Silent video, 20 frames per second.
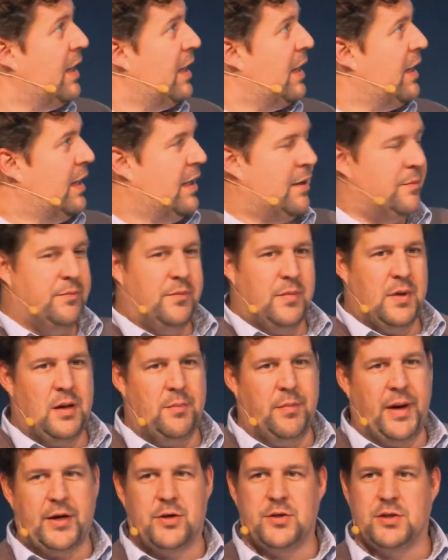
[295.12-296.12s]

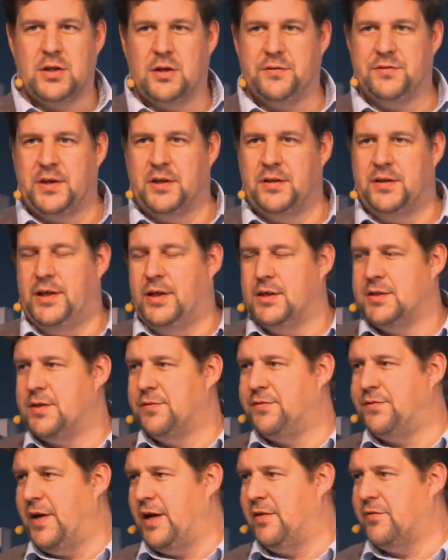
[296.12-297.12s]
Microsoft then did us
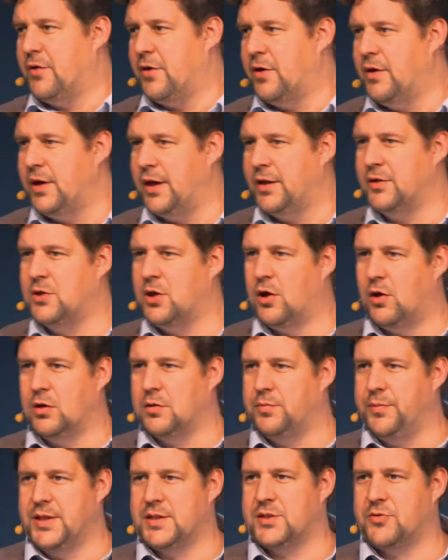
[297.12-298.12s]
a favor and
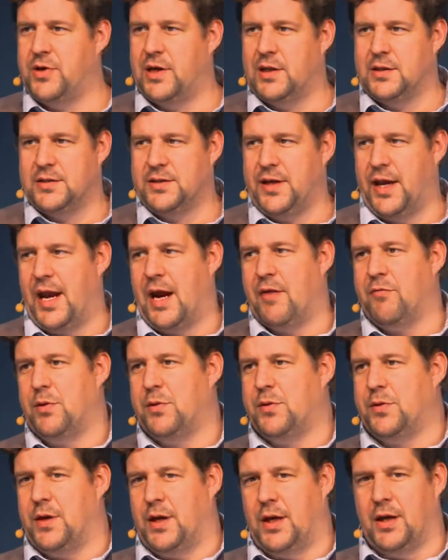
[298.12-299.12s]
called mixed reality
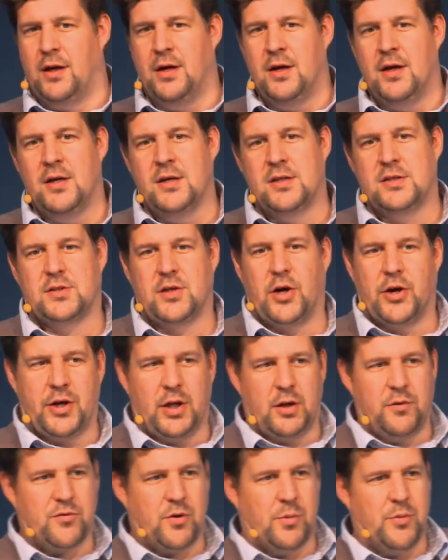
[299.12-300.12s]
everything,
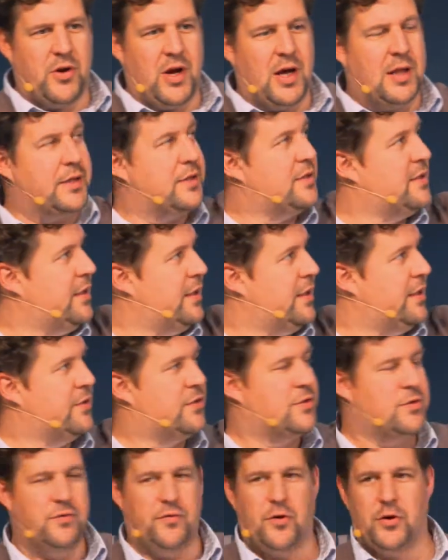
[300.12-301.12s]
starting from reality
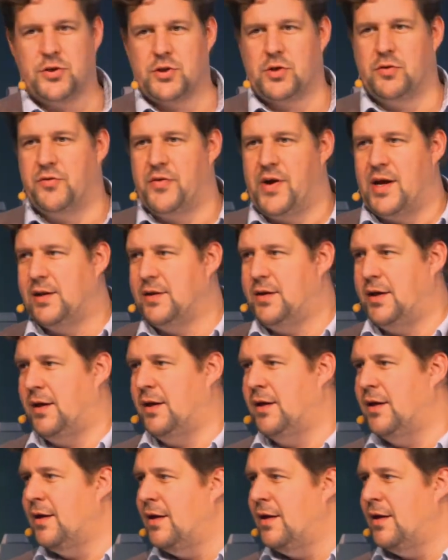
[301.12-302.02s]
to virtual reality